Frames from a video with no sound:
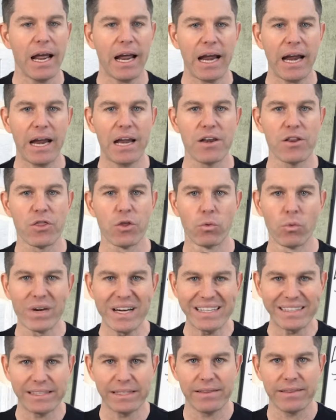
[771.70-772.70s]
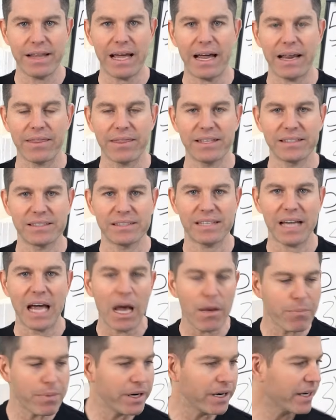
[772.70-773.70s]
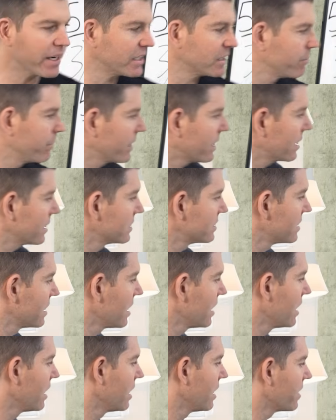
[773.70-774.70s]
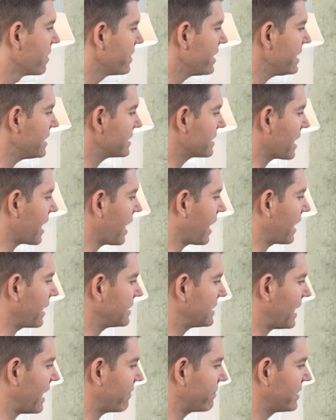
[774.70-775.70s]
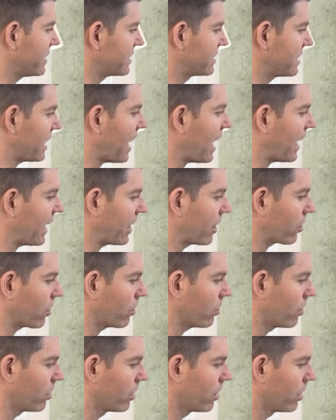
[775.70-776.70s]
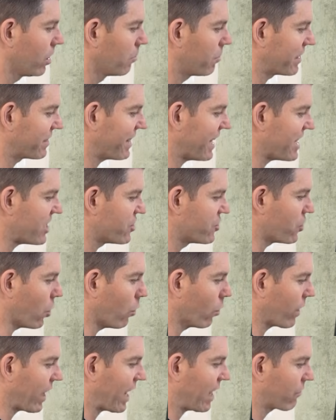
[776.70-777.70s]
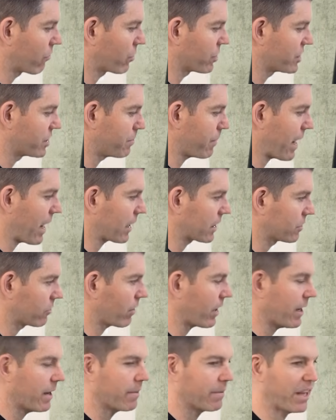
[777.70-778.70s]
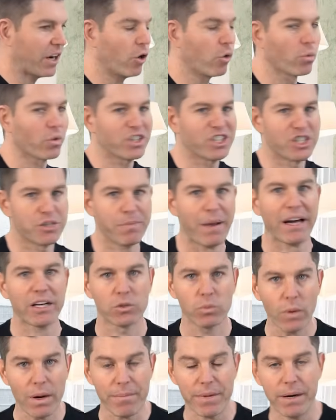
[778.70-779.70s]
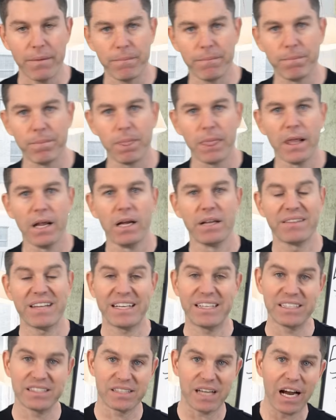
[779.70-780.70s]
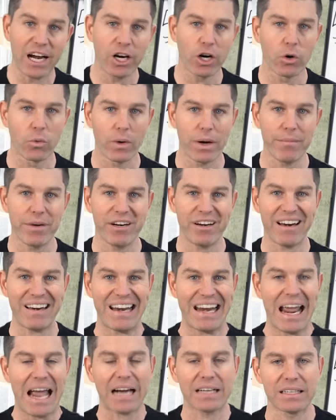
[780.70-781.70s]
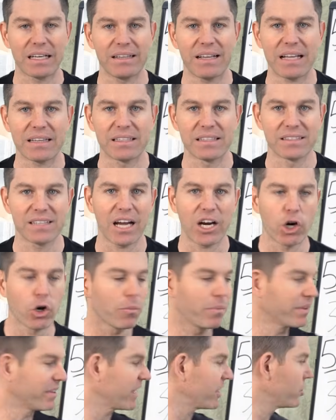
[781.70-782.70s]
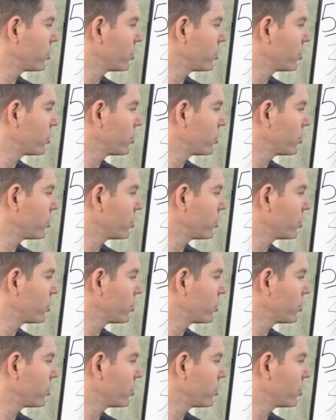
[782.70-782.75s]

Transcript: And the reason that this is happening is because these guys have desire, but they don't have respect, right? They don't respect women. They desire women and they act on that desire, but they